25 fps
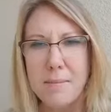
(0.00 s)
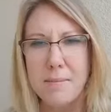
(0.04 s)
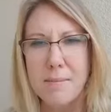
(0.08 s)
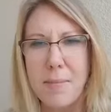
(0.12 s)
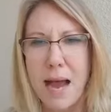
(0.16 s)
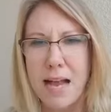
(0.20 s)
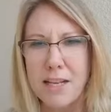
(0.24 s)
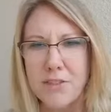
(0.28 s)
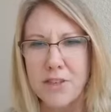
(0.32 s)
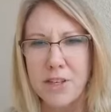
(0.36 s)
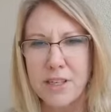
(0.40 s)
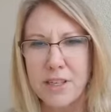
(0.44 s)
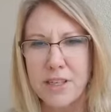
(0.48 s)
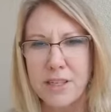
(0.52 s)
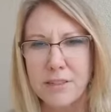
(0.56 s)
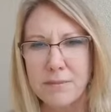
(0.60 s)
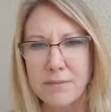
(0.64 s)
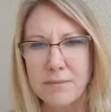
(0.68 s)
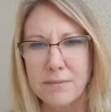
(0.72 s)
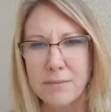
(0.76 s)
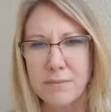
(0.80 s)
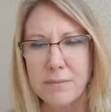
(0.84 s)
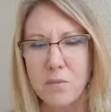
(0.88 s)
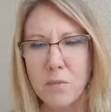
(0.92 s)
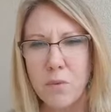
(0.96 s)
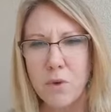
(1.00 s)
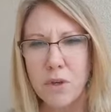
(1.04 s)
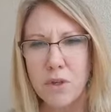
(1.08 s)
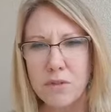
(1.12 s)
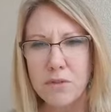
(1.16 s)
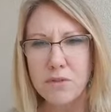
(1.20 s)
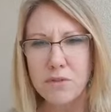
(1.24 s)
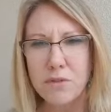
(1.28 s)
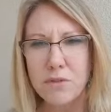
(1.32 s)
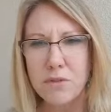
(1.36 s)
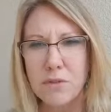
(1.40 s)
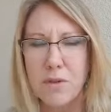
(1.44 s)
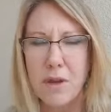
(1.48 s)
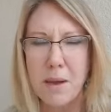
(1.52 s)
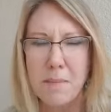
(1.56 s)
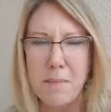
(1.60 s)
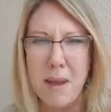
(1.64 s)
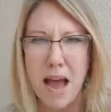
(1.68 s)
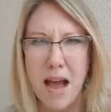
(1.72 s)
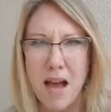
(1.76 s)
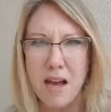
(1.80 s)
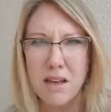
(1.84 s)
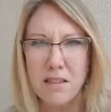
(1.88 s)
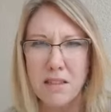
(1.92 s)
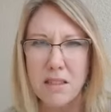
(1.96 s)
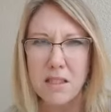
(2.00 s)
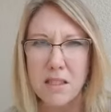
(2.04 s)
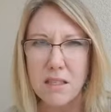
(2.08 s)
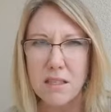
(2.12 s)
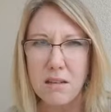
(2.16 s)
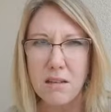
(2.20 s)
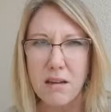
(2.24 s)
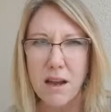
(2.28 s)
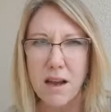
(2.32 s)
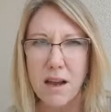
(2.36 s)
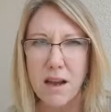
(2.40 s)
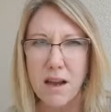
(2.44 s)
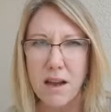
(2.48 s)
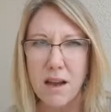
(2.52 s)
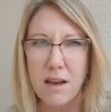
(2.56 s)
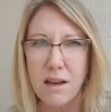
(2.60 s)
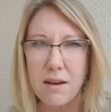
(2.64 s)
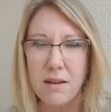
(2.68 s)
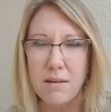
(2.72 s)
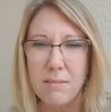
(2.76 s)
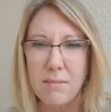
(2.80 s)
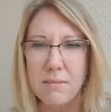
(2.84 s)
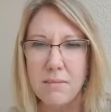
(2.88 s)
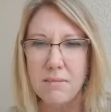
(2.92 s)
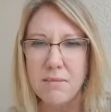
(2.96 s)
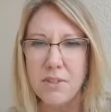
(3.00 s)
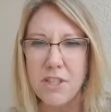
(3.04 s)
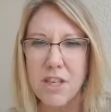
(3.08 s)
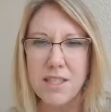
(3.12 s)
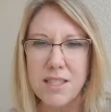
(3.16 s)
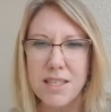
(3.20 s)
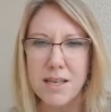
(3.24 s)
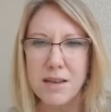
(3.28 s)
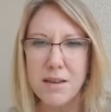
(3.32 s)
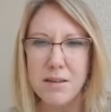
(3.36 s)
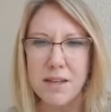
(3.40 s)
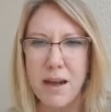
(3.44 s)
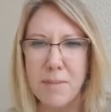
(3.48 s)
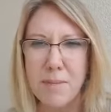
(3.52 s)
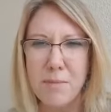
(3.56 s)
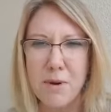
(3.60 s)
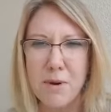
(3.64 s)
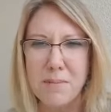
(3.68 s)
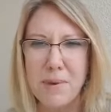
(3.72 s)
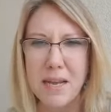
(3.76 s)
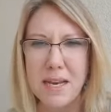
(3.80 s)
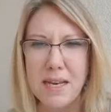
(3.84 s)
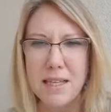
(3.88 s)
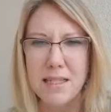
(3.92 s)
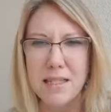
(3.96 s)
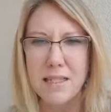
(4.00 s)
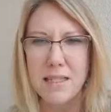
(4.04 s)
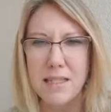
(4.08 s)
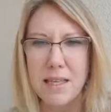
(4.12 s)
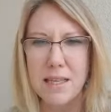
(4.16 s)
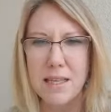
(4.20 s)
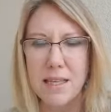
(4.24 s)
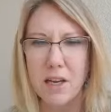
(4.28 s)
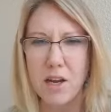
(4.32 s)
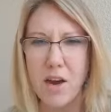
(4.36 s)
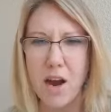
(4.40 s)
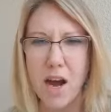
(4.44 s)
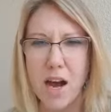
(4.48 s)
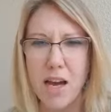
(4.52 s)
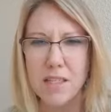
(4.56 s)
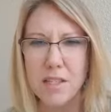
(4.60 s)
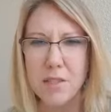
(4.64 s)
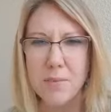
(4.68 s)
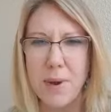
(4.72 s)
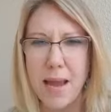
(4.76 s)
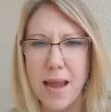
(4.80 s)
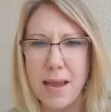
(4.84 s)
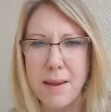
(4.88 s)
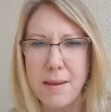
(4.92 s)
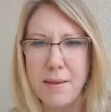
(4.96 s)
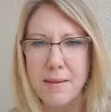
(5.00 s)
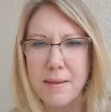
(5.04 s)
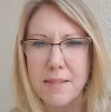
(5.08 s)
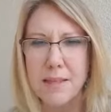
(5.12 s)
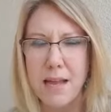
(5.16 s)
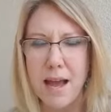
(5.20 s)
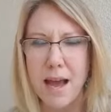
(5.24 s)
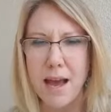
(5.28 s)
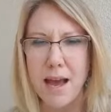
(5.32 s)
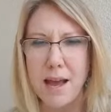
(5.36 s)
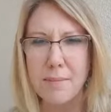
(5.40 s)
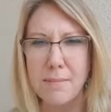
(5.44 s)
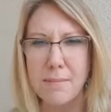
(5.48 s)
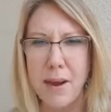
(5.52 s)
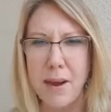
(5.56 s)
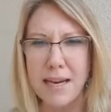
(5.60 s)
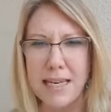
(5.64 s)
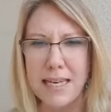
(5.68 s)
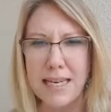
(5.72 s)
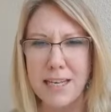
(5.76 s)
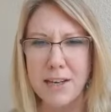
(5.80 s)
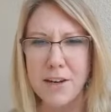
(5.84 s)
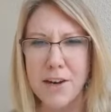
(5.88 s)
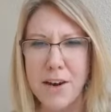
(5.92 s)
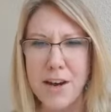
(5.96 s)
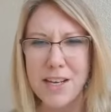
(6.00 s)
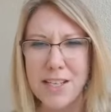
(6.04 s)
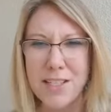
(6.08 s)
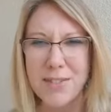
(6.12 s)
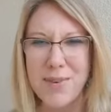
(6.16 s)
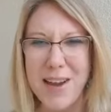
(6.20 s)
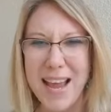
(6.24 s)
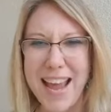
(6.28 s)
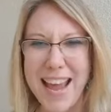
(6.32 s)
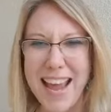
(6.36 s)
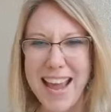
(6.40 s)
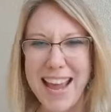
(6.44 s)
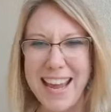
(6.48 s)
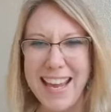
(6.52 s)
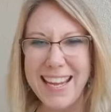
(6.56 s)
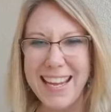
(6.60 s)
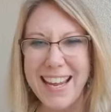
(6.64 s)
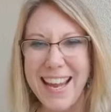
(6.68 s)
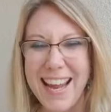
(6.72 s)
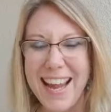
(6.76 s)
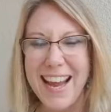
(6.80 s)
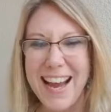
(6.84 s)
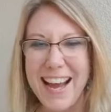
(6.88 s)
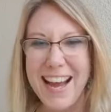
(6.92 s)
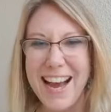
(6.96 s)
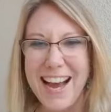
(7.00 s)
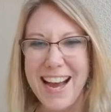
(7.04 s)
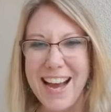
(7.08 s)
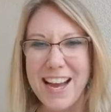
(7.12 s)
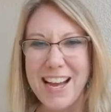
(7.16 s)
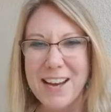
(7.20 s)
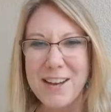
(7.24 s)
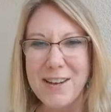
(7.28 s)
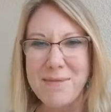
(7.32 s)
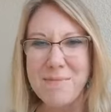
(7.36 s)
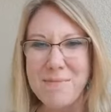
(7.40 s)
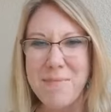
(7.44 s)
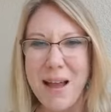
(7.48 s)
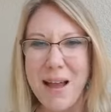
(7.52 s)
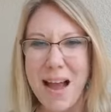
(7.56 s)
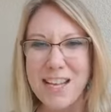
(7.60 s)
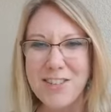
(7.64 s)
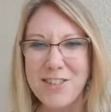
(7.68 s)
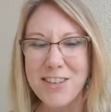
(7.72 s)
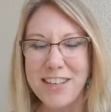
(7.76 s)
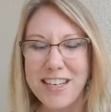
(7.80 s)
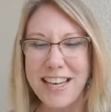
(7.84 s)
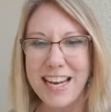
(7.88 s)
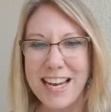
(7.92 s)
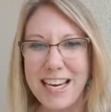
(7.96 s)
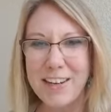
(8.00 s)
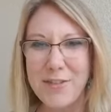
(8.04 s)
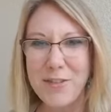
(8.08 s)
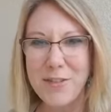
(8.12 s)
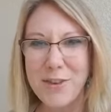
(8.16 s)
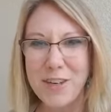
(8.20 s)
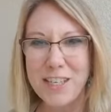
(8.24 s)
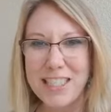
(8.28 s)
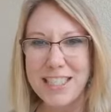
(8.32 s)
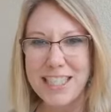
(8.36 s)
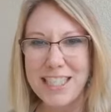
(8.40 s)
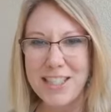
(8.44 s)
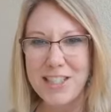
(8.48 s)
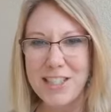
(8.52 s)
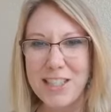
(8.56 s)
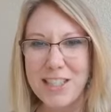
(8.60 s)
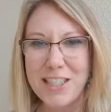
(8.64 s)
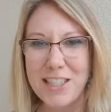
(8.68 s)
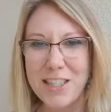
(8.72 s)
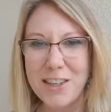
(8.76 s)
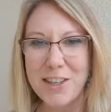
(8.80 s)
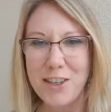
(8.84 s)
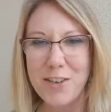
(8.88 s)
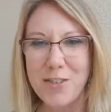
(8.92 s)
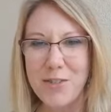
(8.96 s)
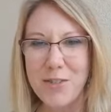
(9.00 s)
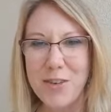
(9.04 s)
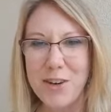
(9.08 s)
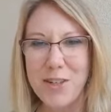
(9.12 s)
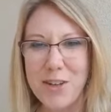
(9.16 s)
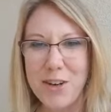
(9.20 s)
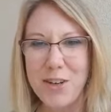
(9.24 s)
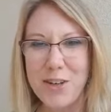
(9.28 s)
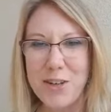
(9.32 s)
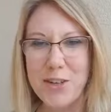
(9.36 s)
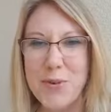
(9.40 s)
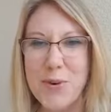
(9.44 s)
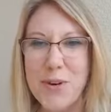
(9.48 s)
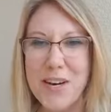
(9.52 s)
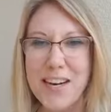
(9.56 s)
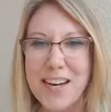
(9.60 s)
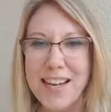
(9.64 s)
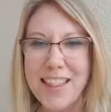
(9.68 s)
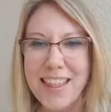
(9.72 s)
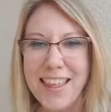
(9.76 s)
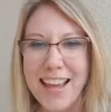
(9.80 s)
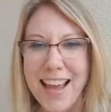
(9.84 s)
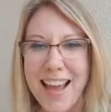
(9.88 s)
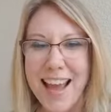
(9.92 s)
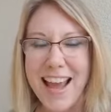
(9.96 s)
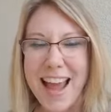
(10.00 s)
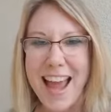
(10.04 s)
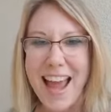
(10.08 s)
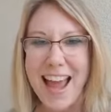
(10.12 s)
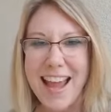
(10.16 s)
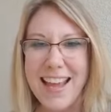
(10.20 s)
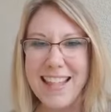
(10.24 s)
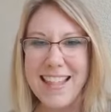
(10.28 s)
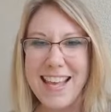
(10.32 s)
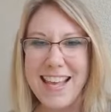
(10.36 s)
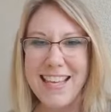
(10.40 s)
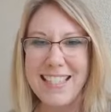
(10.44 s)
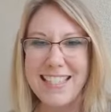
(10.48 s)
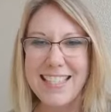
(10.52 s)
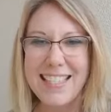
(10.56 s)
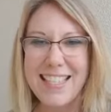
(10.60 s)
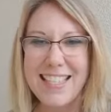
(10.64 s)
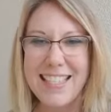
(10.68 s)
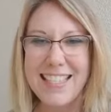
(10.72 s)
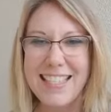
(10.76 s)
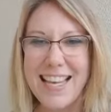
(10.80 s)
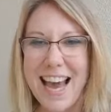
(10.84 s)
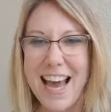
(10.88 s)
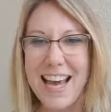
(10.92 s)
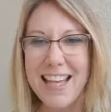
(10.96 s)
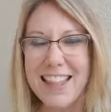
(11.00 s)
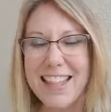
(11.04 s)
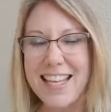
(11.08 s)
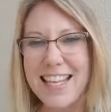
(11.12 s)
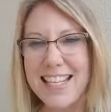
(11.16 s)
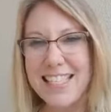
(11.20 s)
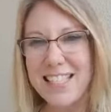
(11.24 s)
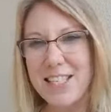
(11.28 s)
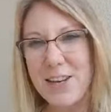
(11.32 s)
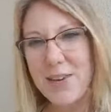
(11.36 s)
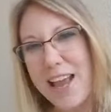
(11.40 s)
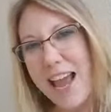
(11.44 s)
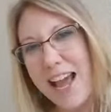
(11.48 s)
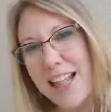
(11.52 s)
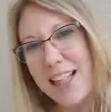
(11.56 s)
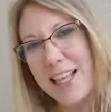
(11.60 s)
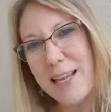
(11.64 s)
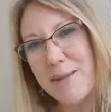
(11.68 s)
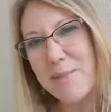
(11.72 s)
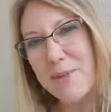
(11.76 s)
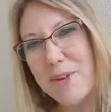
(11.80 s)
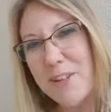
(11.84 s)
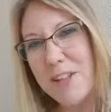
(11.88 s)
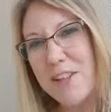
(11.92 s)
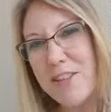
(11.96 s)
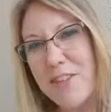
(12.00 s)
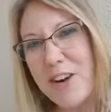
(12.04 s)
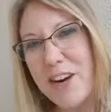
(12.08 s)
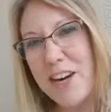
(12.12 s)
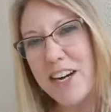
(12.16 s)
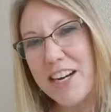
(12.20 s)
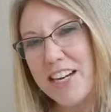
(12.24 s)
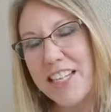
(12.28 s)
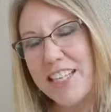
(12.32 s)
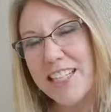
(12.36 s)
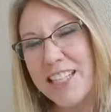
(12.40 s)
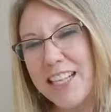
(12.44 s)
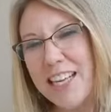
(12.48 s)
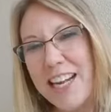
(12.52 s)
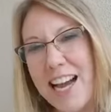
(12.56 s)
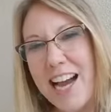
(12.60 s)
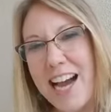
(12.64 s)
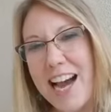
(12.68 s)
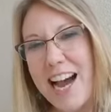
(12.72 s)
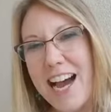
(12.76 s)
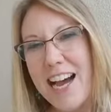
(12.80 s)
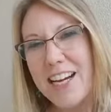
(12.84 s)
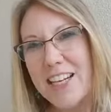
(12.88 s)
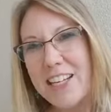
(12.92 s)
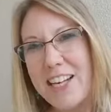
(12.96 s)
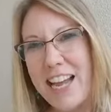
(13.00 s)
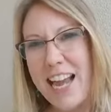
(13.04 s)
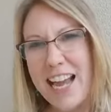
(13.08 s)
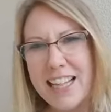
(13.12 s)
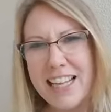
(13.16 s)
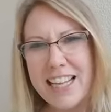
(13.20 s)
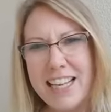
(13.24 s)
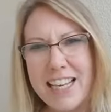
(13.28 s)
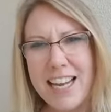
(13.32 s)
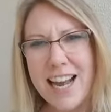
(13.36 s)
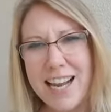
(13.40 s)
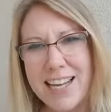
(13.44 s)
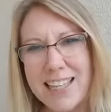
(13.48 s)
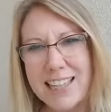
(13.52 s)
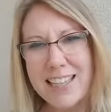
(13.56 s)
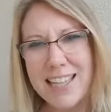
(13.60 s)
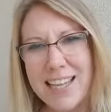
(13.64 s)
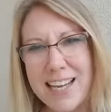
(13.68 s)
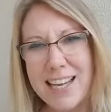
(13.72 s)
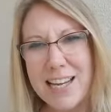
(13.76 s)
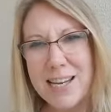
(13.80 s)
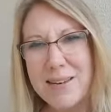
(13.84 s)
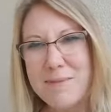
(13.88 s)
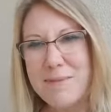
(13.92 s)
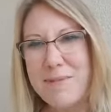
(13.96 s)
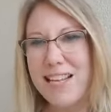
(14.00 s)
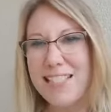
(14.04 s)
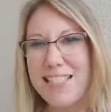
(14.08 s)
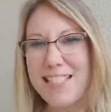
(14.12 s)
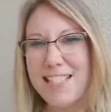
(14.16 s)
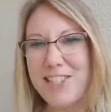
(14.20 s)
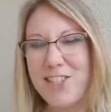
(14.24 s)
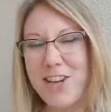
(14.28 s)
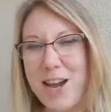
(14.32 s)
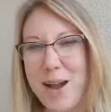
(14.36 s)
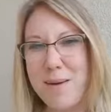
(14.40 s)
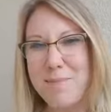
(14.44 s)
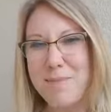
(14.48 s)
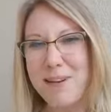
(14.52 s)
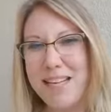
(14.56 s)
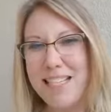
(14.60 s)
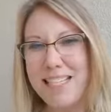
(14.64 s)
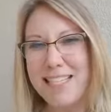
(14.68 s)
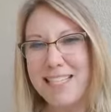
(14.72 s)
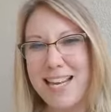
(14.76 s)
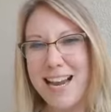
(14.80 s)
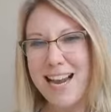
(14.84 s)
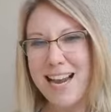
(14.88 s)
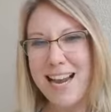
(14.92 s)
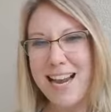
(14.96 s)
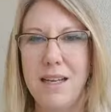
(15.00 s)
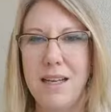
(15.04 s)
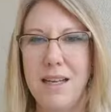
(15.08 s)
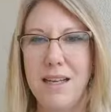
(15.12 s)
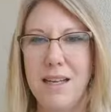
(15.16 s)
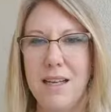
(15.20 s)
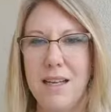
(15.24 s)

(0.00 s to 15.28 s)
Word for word: Patrick. We're about just a couple minutes to the Causeway, Pineda Causeway. Patrick Air Force is just a little further north, and then to the south is O'Galley Boulevard, O'Galley Yacht Club, lots of shopping and dining.